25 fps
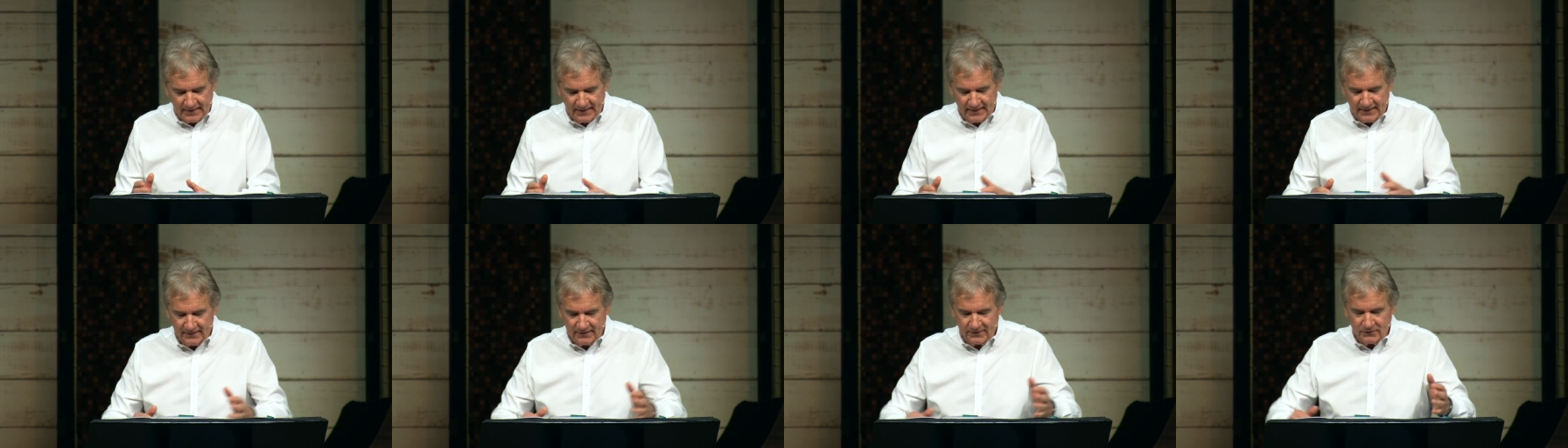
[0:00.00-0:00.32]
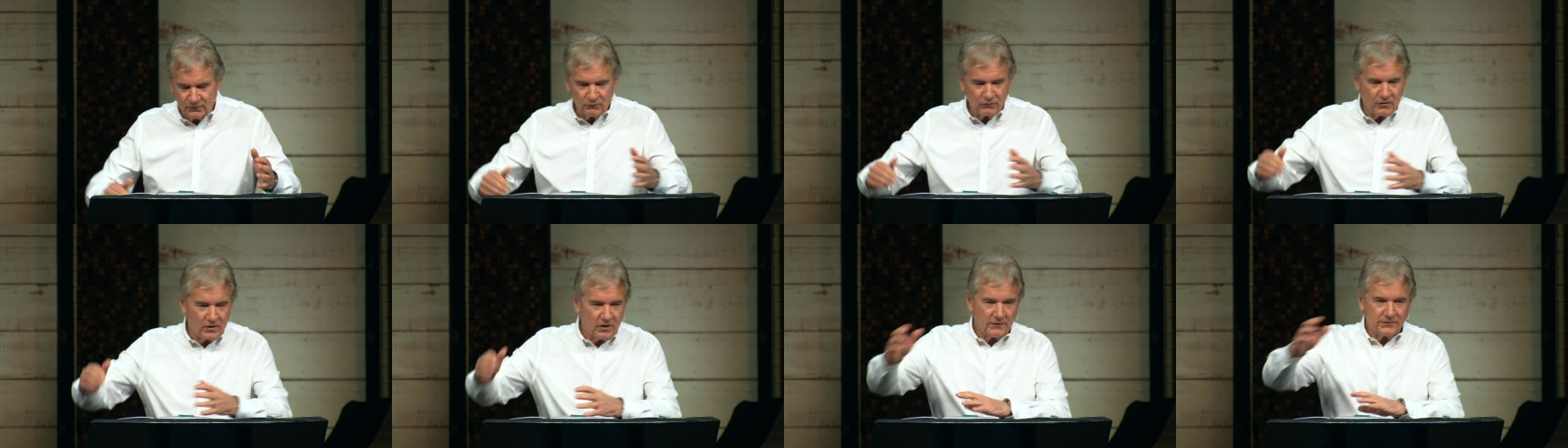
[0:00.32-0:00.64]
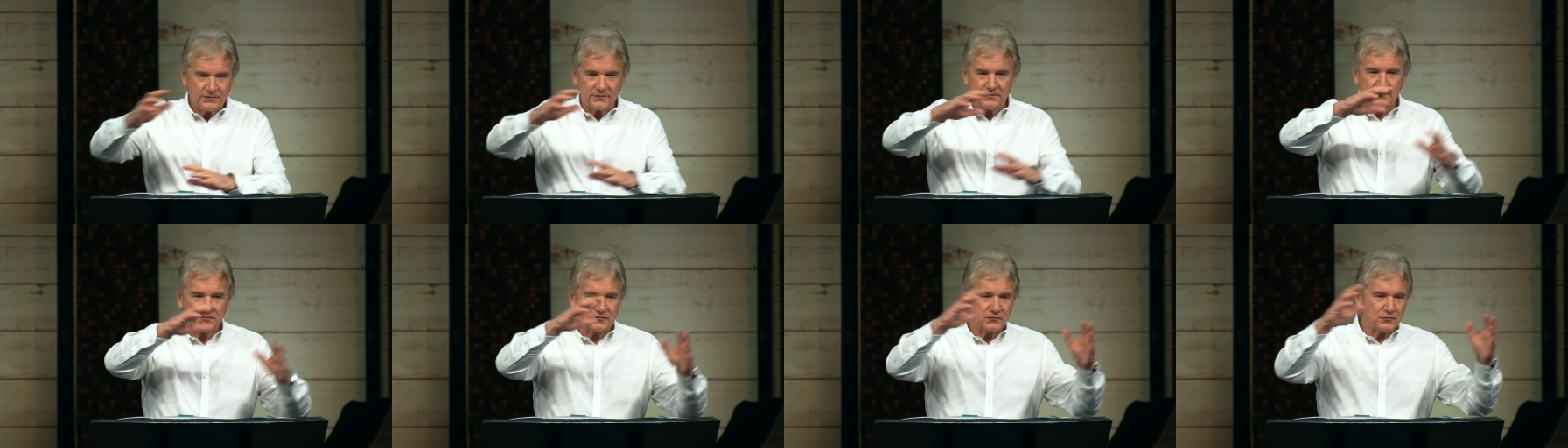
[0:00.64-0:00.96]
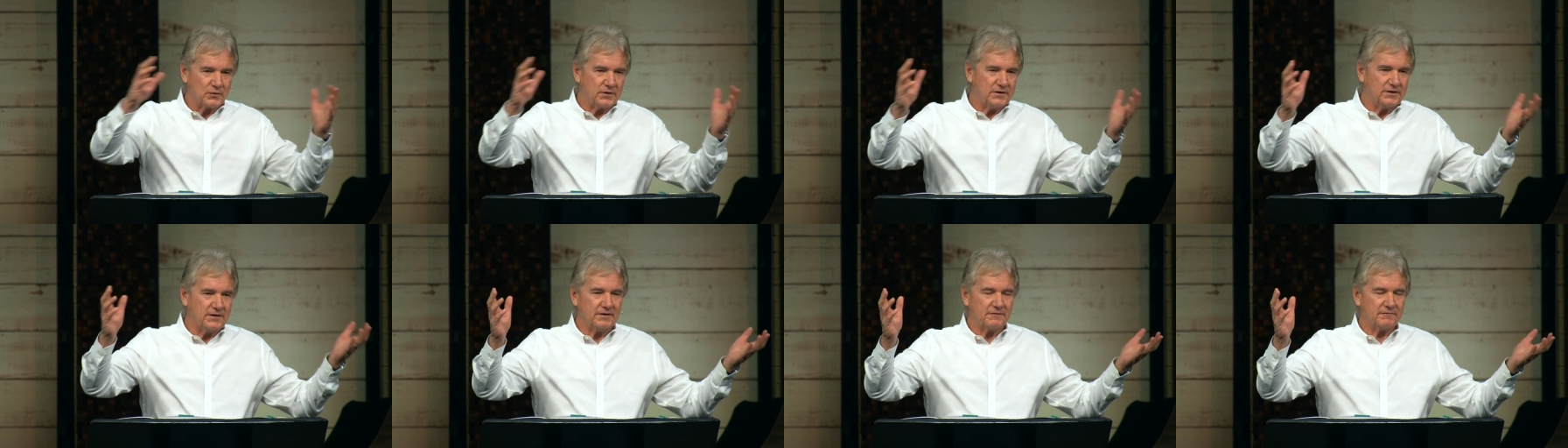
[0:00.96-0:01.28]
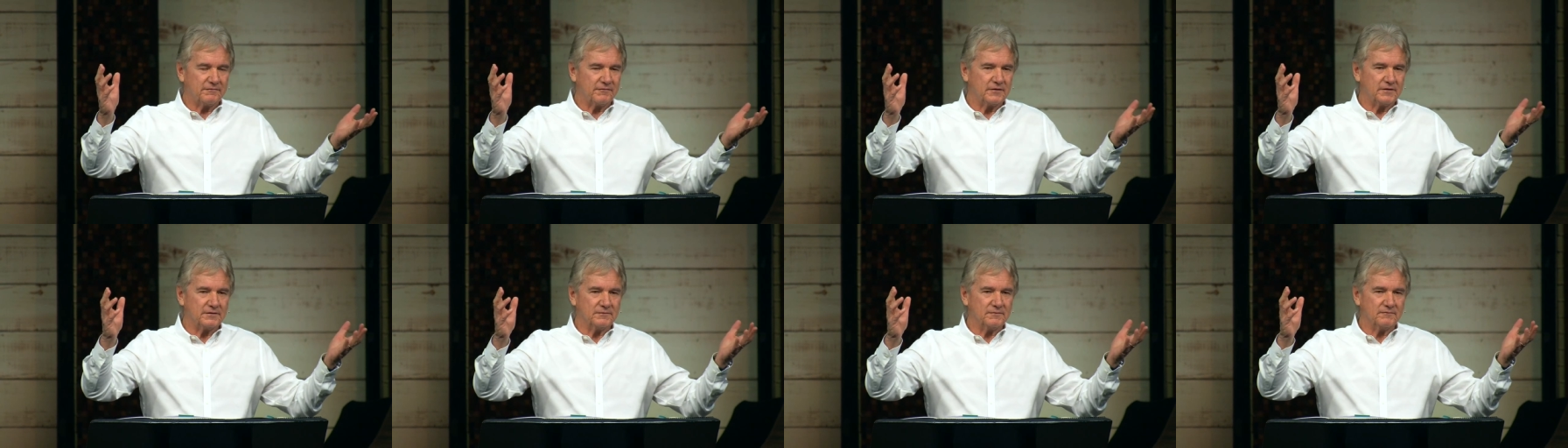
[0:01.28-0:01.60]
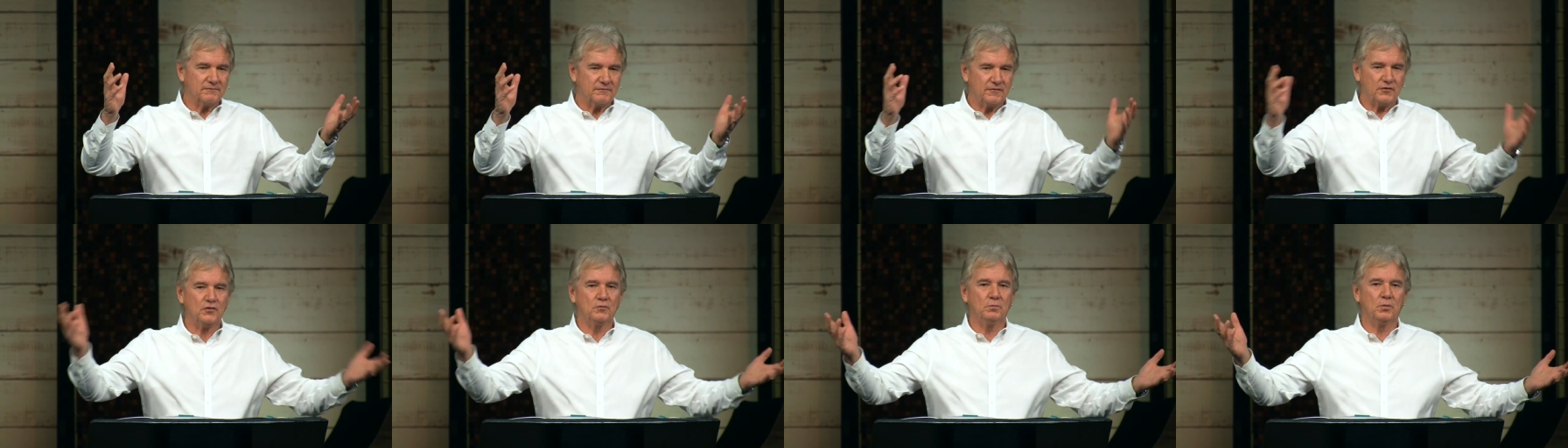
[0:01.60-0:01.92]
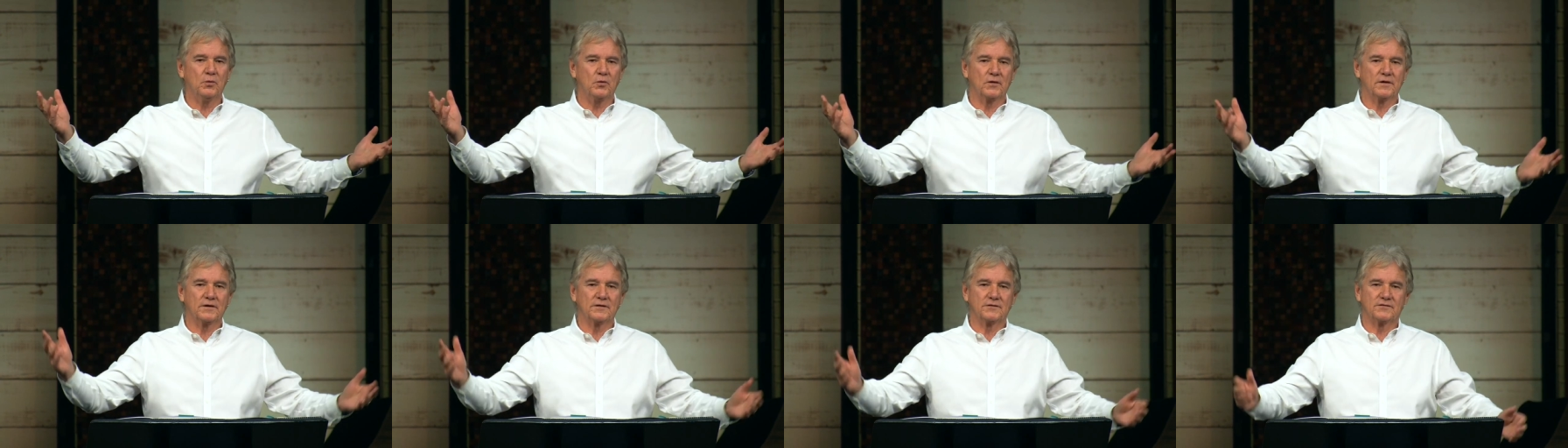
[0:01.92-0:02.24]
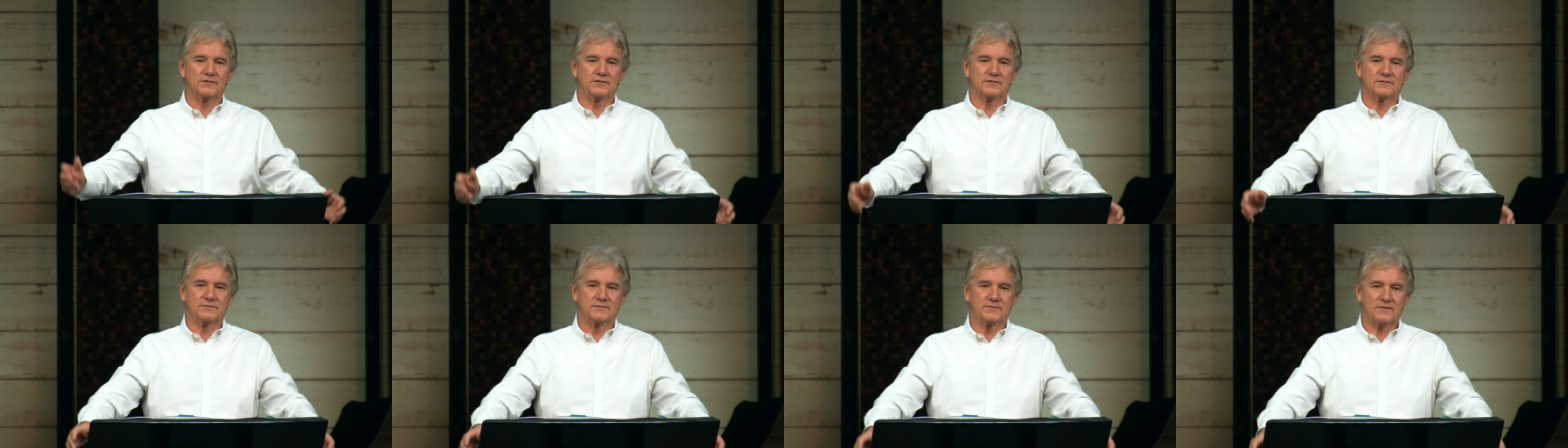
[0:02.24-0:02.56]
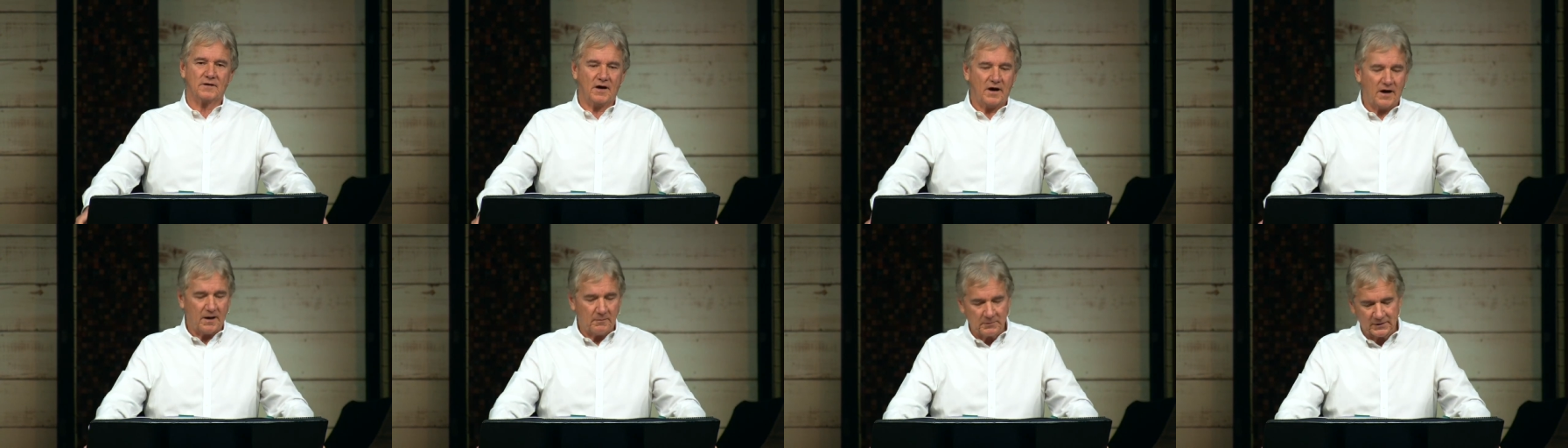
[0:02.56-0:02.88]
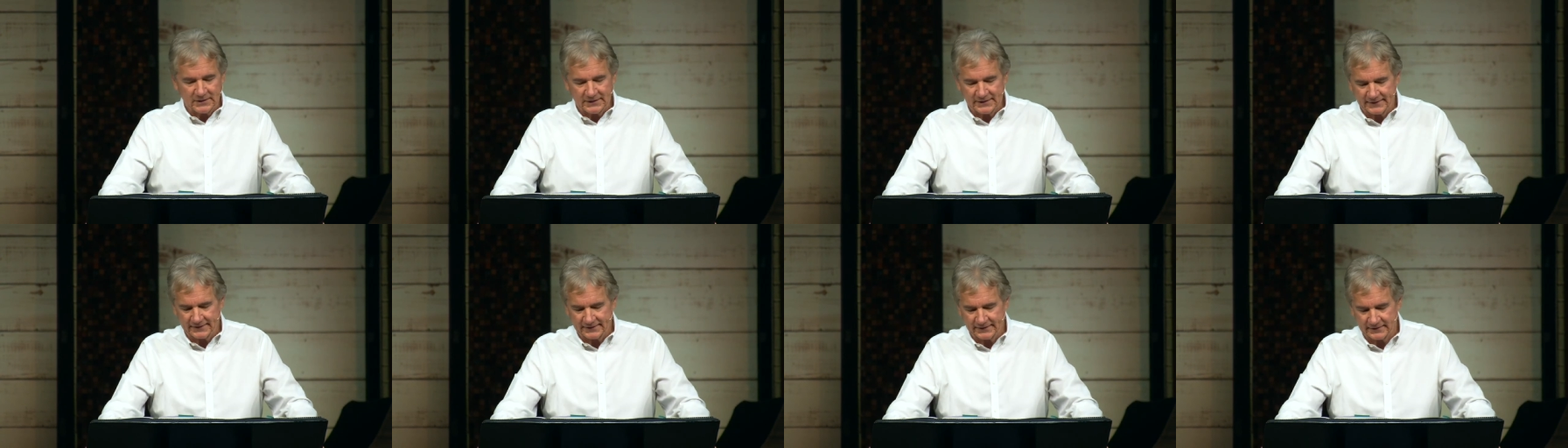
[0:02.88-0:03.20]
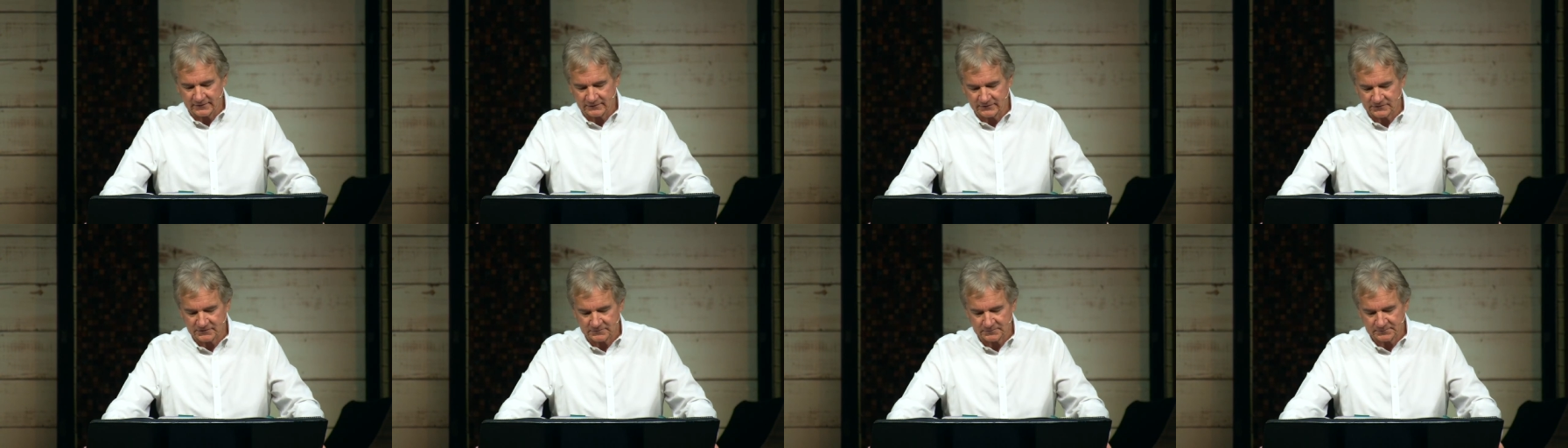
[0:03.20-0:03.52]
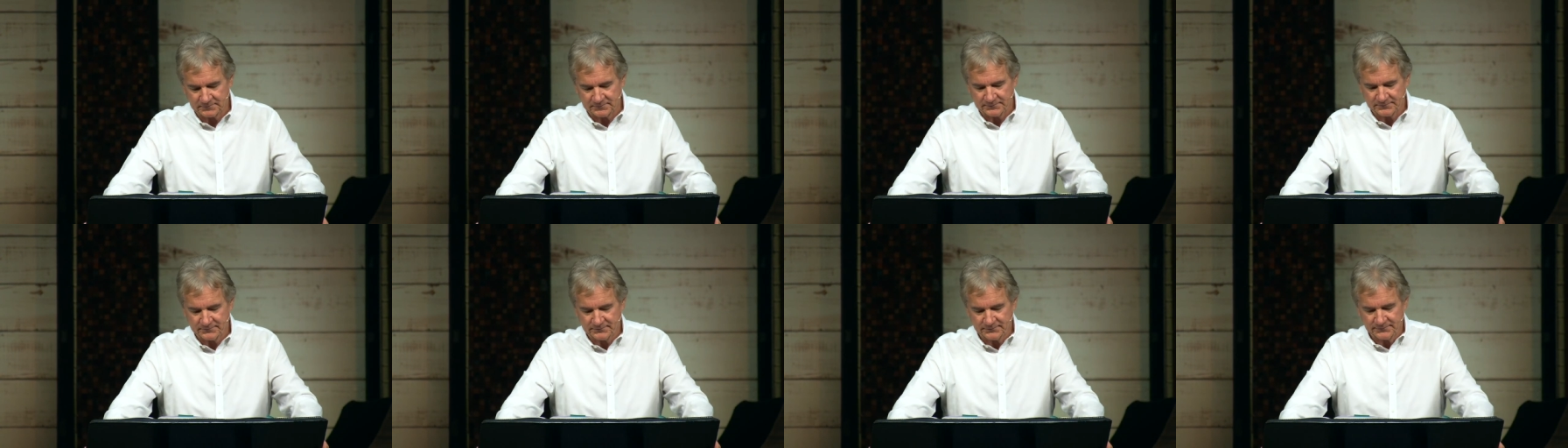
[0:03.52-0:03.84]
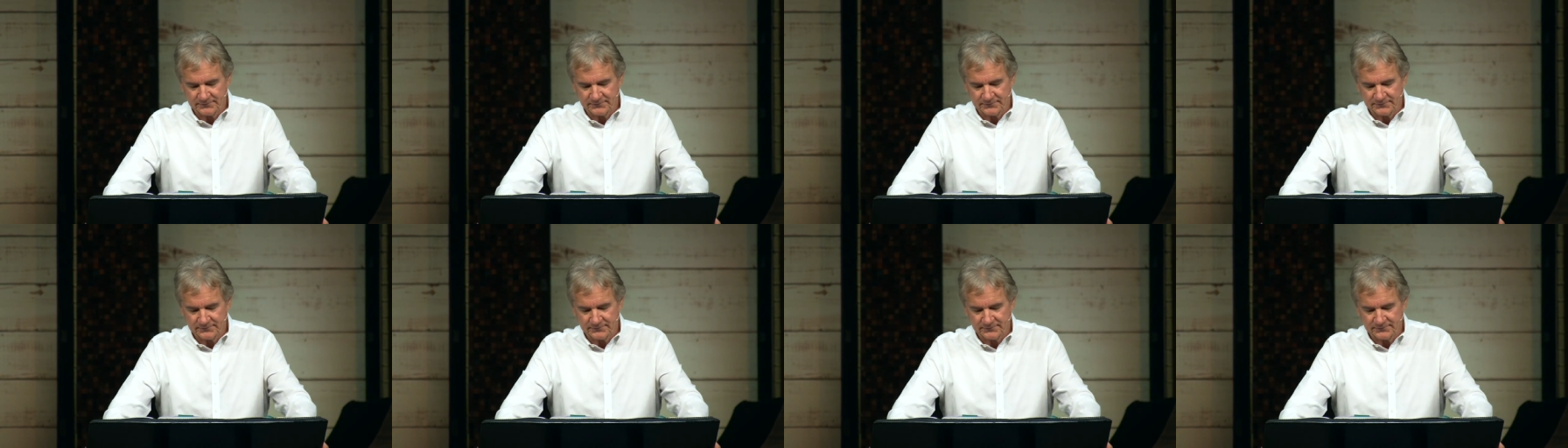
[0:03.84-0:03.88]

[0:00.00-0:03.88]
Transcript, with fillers: And you've got these three different viewpoints amillennialism,